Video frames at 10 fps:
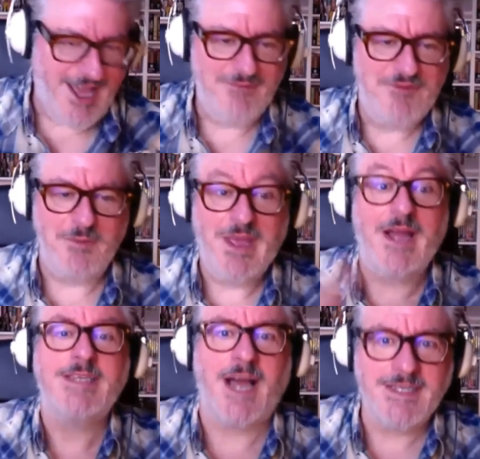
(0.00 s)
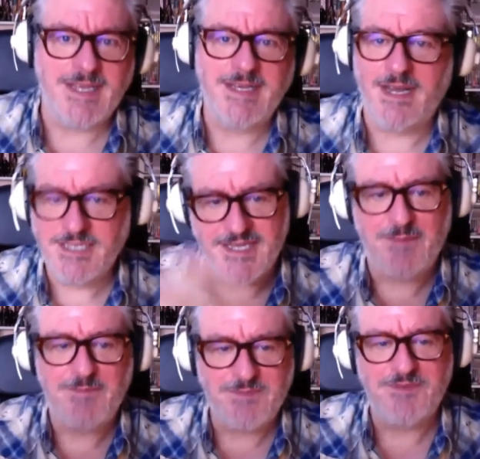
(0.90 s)
For me, I didn't. I
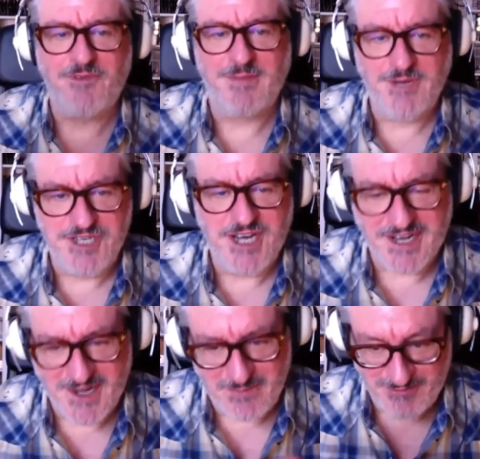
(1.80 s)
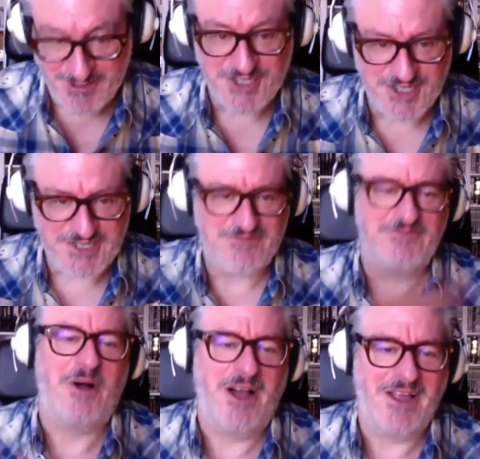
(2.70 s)
stepped up to Raymond Chandler, but which is
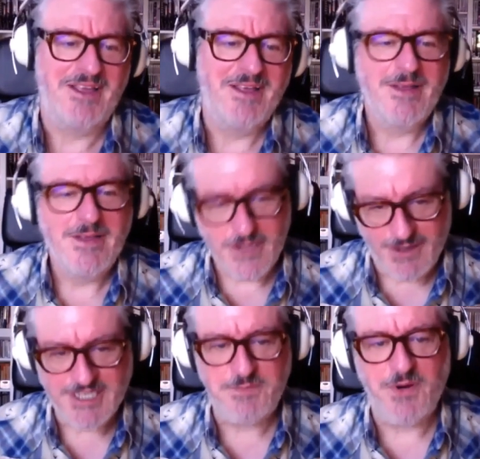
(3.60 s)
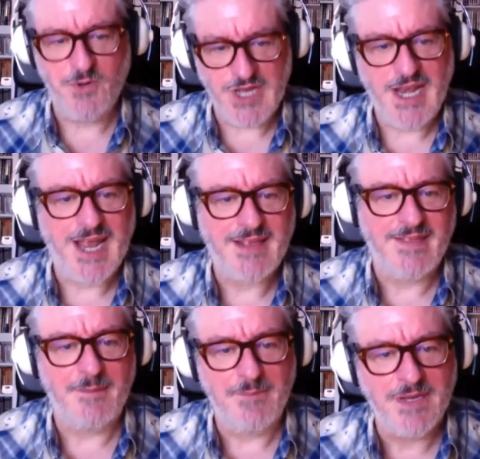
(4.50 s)
why, I suppose I like
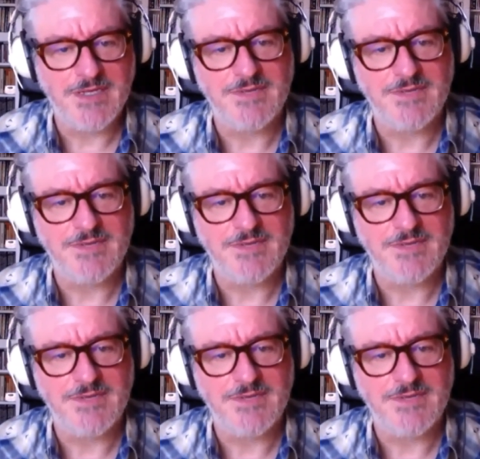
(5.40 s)
them because of